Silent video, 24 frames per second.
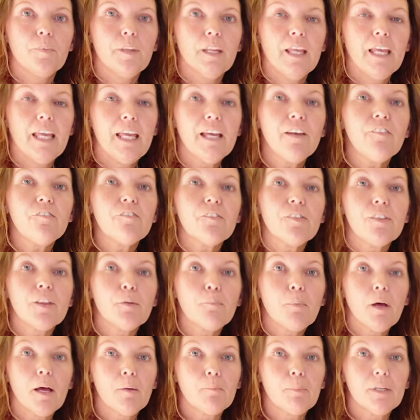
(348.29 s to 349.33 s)
If the
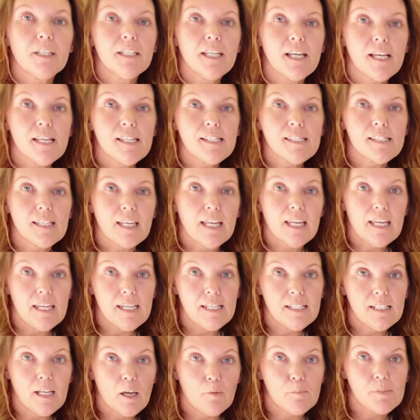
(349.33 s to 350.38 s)
puppy does
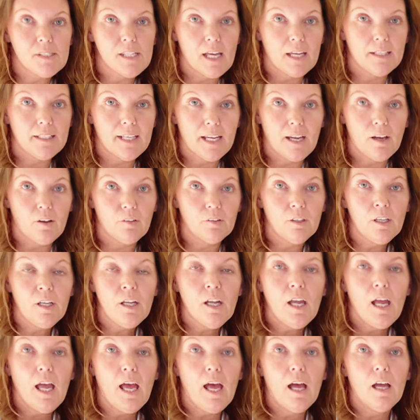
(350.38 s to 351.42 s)
eat upside down,
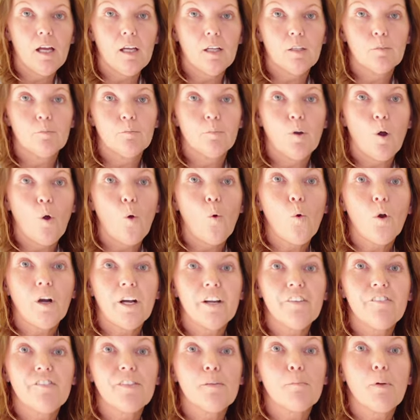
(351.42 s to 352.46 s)
um, or
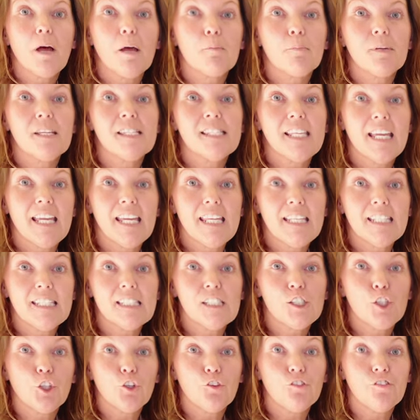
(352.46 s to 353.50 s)
if the puppy's eating
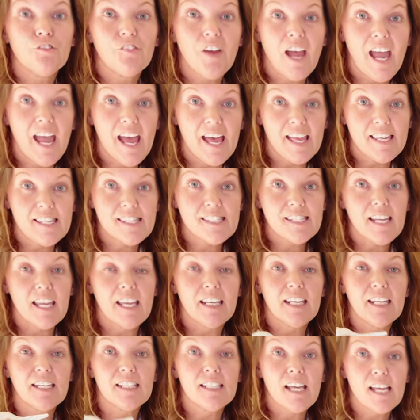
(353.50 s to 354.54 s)
too fast
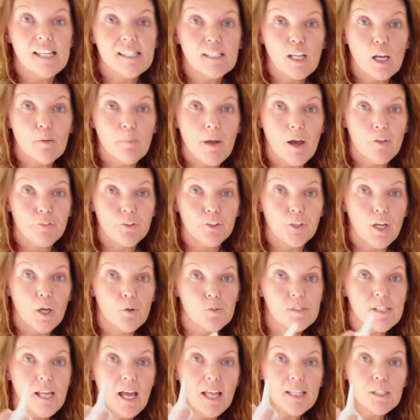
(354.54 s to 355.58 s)
and it does come out their
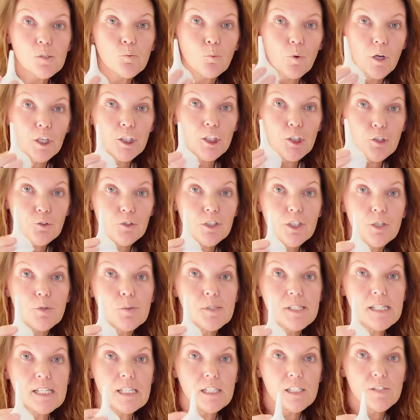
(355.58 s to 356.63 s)
nose, that's what you
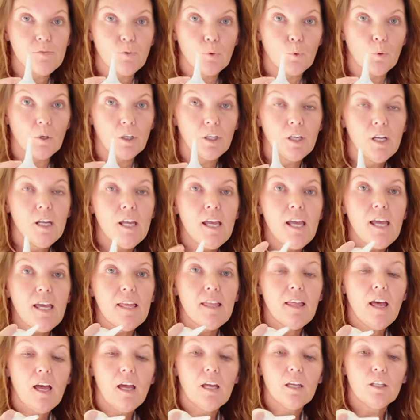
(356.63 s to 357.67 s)
use this for.
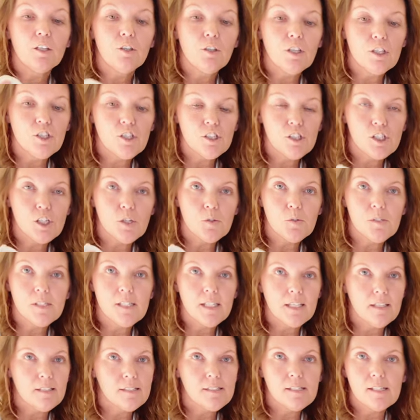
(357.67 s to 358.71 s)
Uh, you can just use
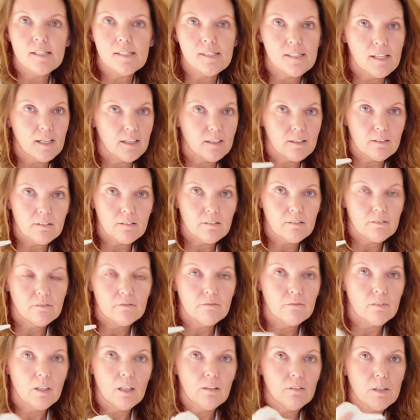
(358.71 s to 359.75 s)
this to suck
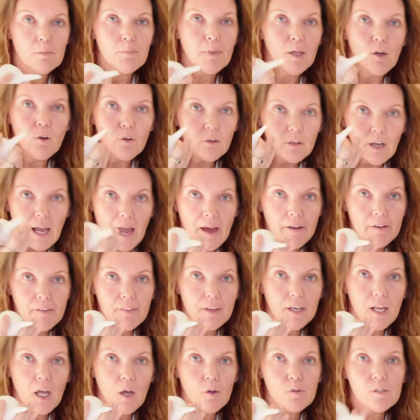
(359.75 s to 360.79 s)
the milk out of
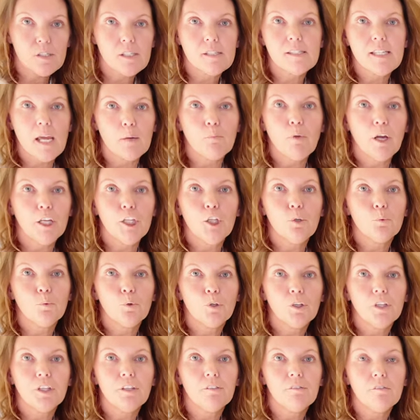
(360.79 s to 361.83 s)
the nose the same way you
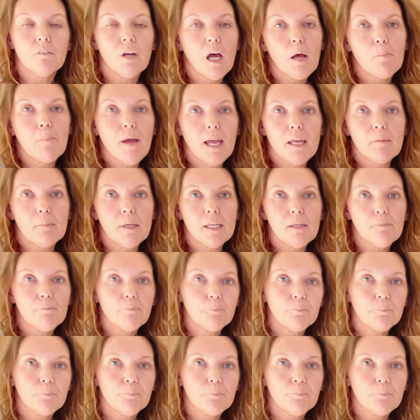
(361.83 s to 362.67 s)
would a baby.